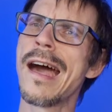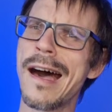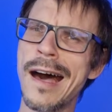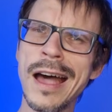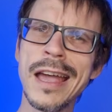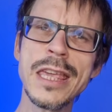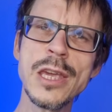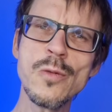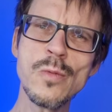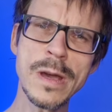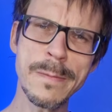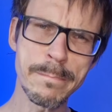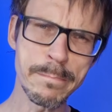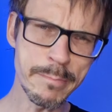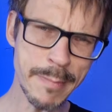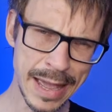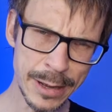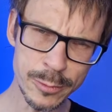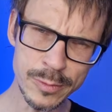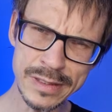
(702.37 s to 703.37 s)
Are you a
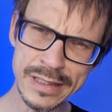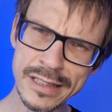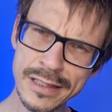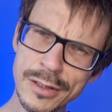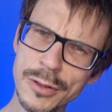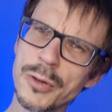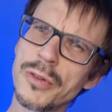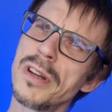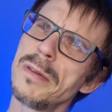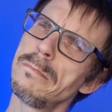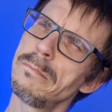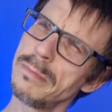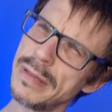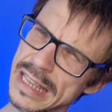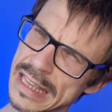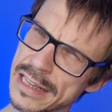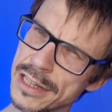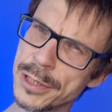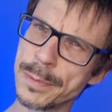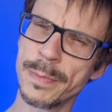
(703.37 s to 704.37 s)
mountain or a
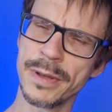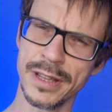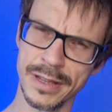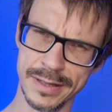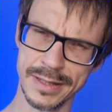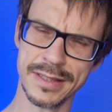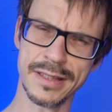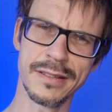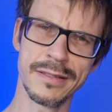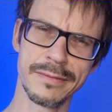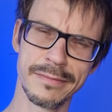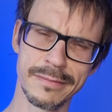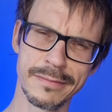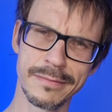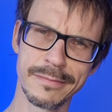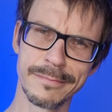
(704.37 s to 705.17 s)
beach person?